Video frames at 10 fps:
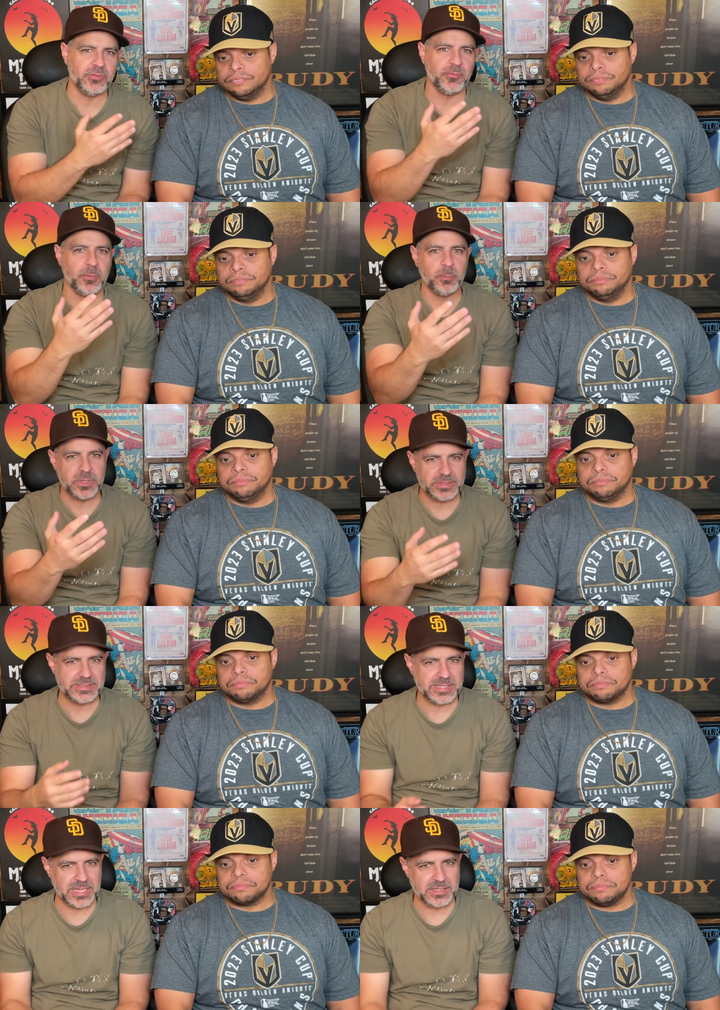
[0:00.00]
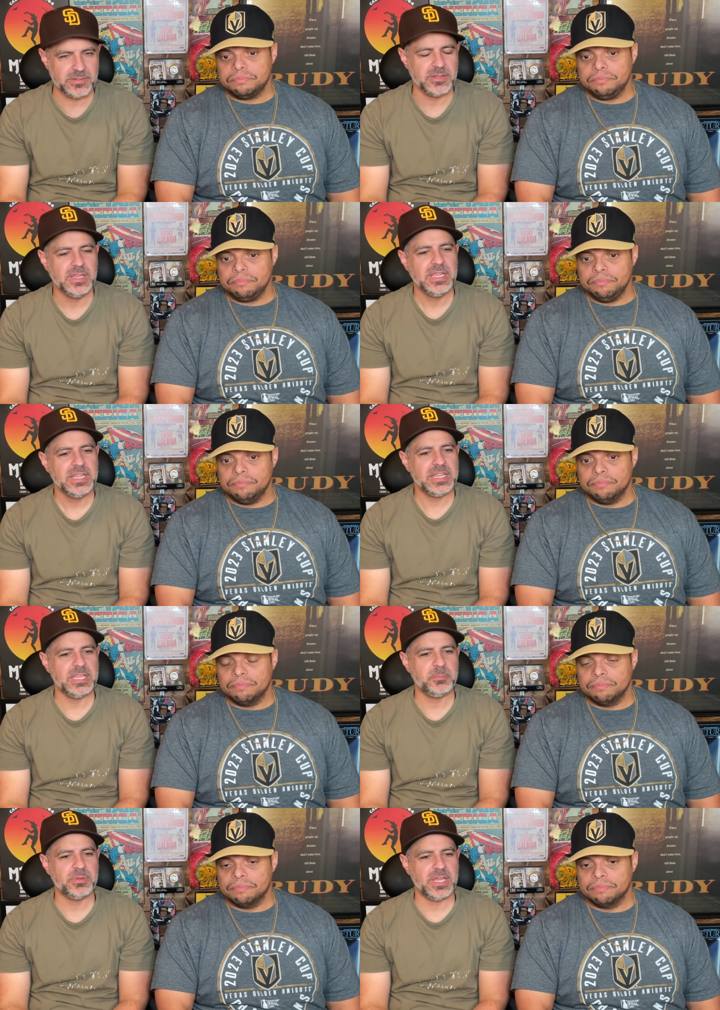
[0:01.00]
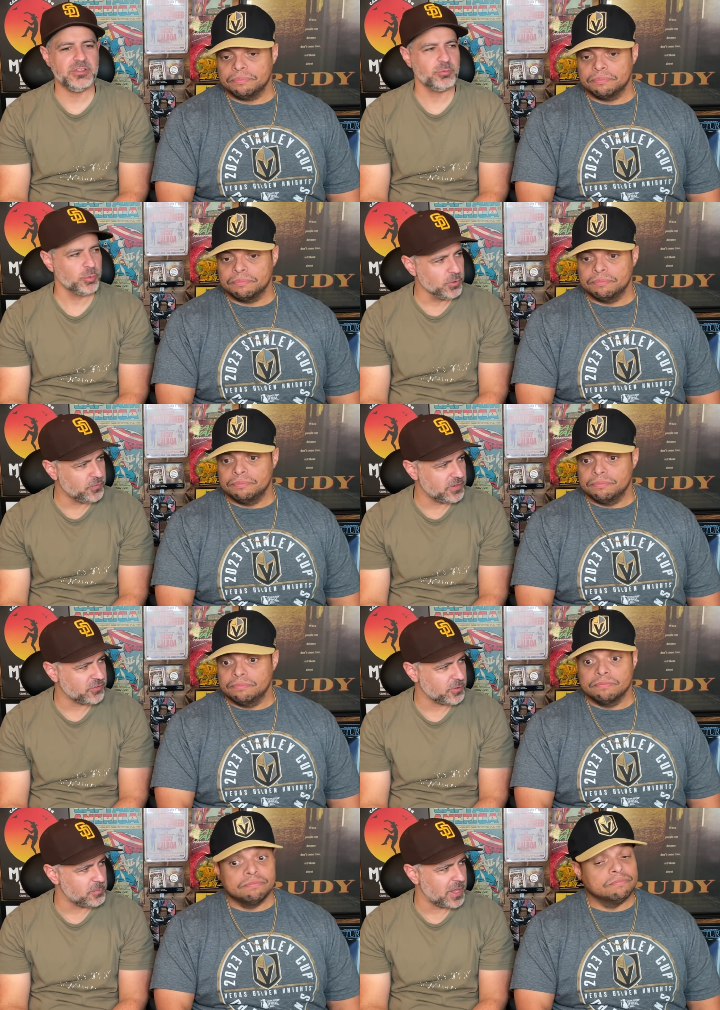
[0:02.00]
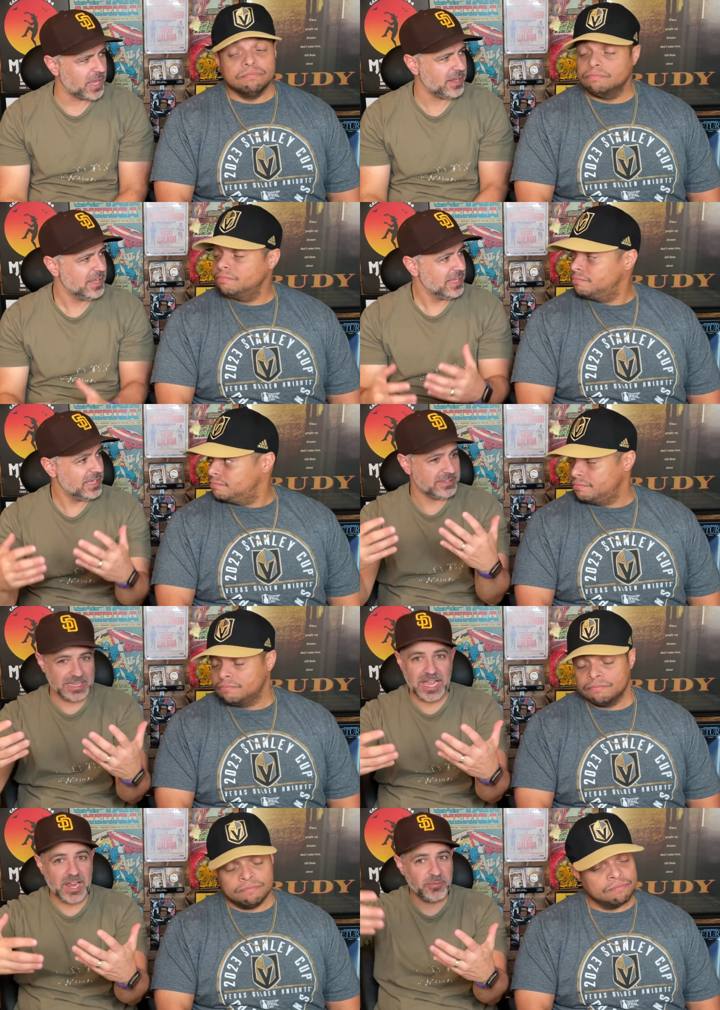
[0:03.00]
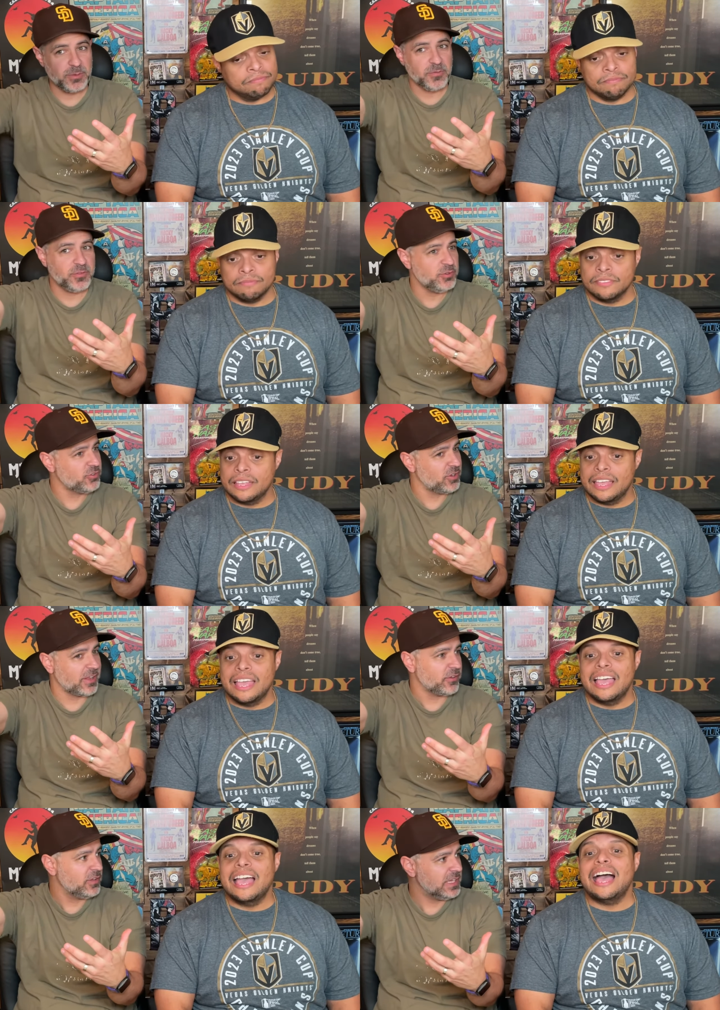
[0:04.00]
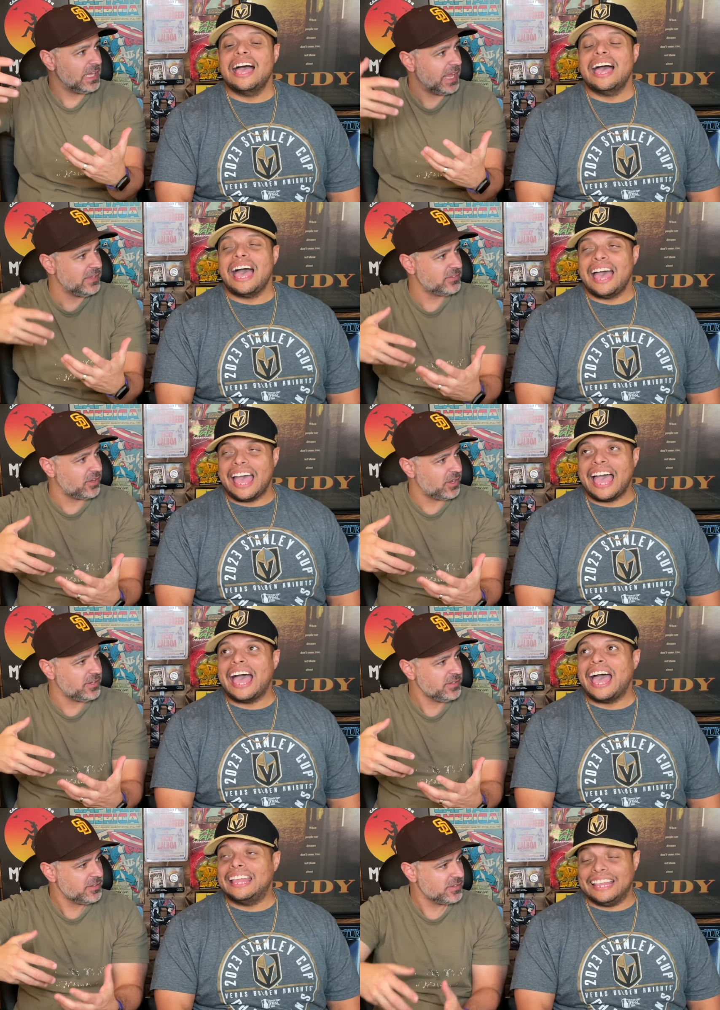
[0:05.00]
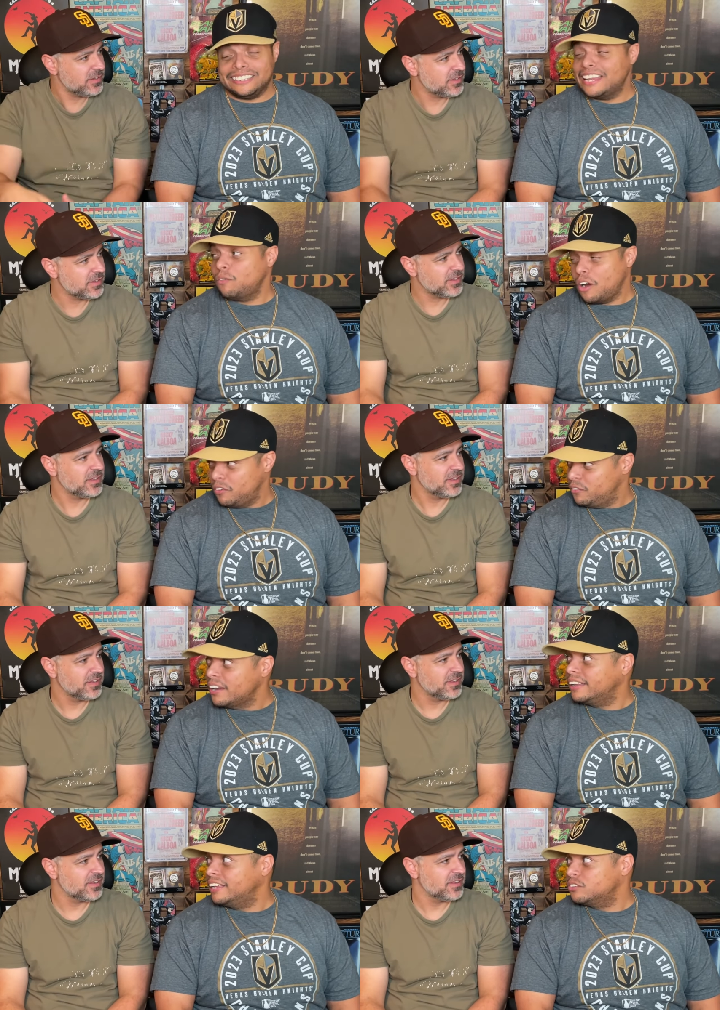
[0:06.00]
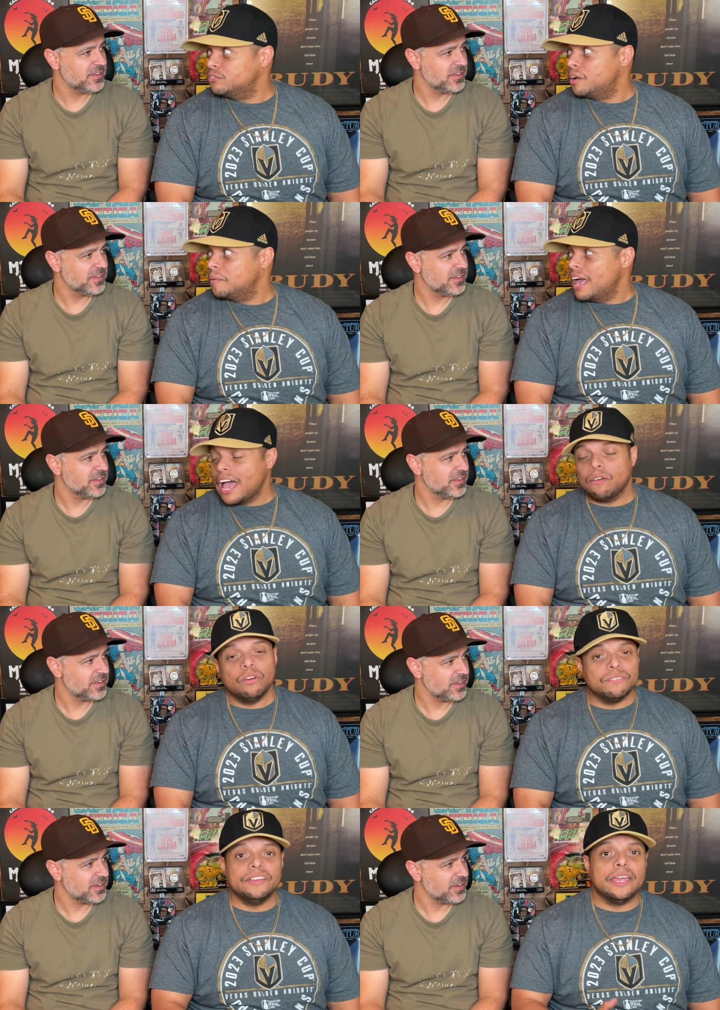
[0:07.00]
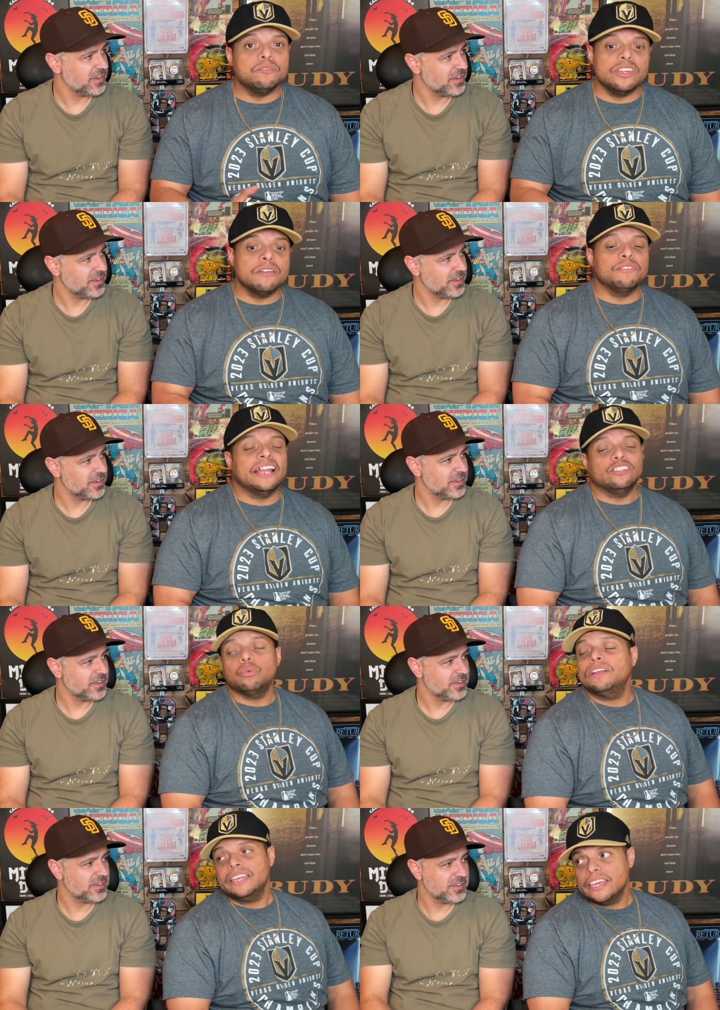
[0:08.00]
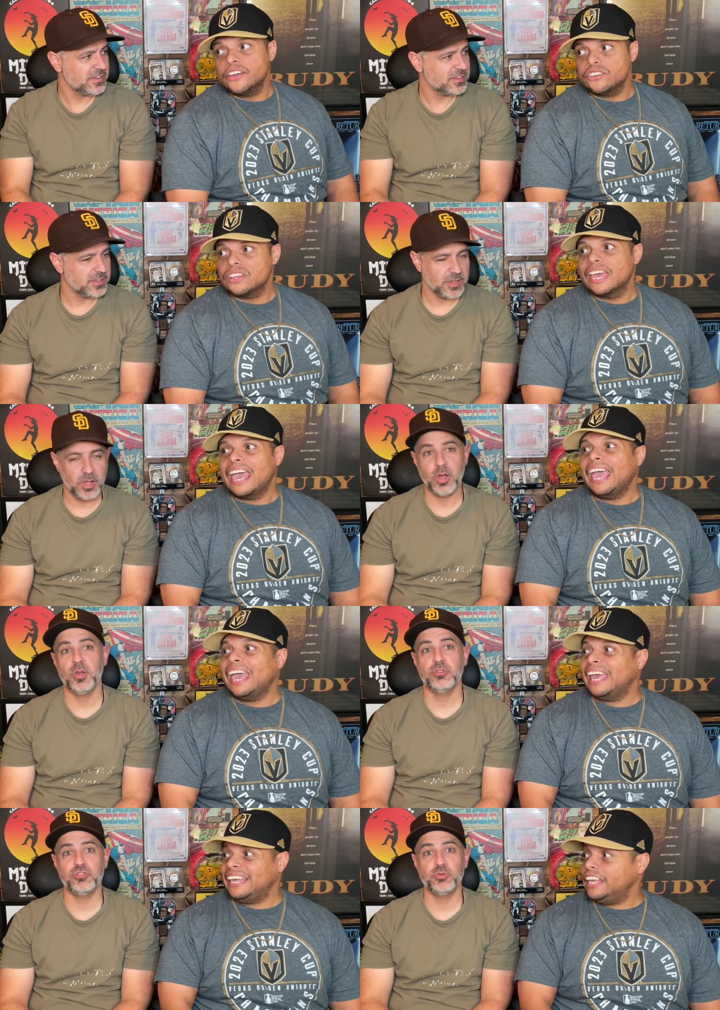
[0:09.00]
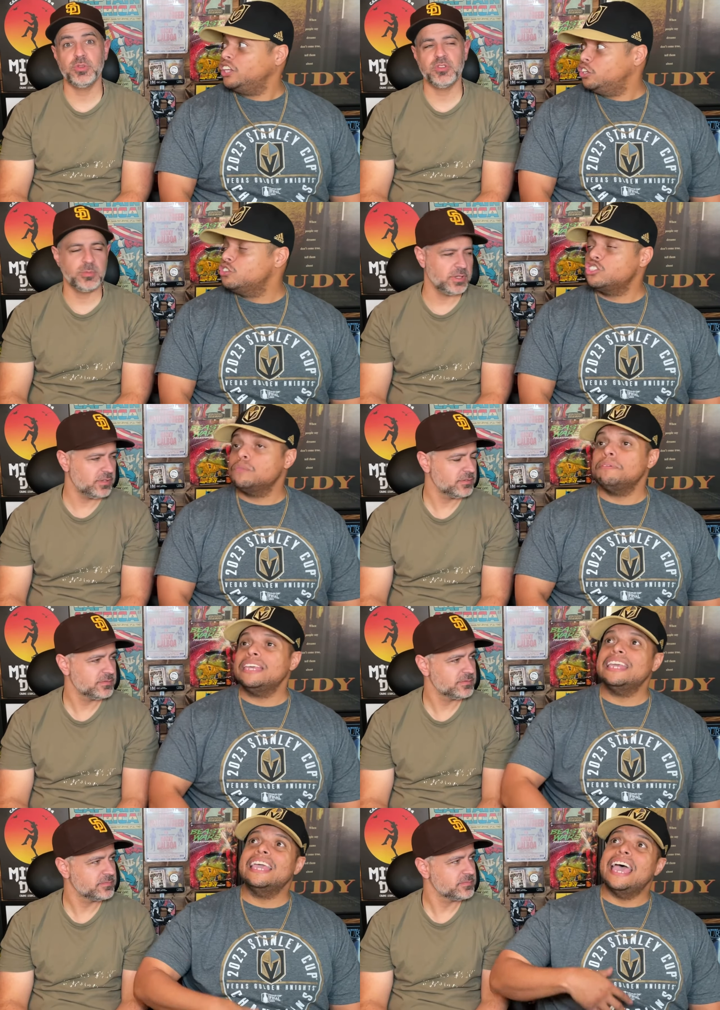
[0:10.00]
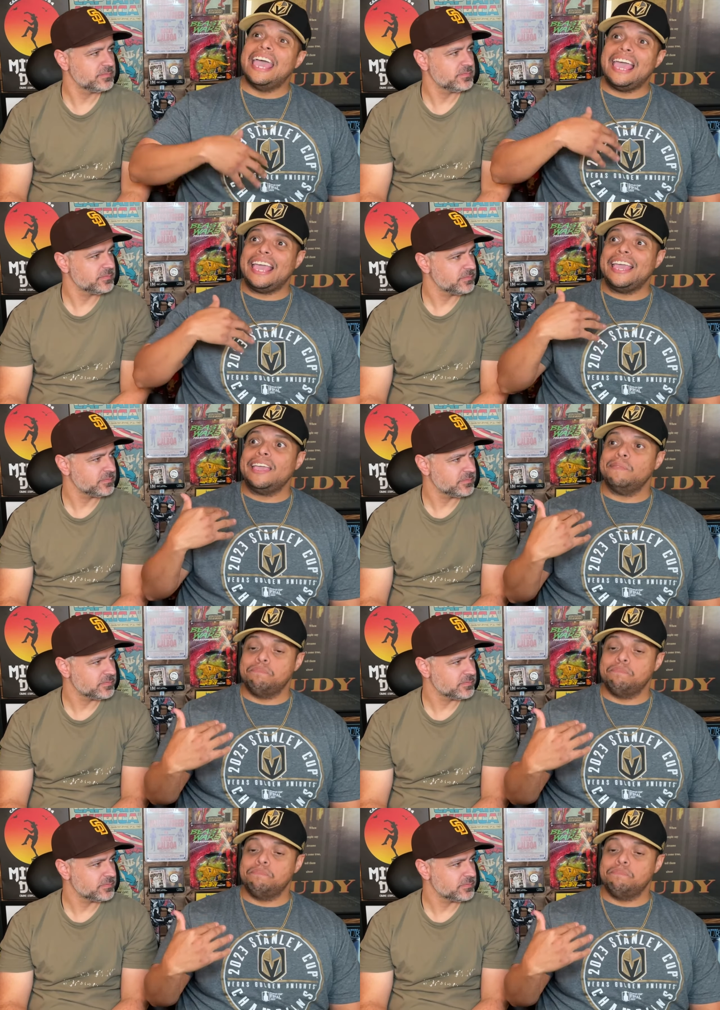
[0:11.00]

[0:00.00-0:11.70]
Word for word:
Speaker 1: him from Bill and Ted's. He plays Rufus from that. He's a guy from the future, like their liaison.
Speaker 2: I, that's not where we recognize him from. I worked for the MGM for like 20 years, and he used to be a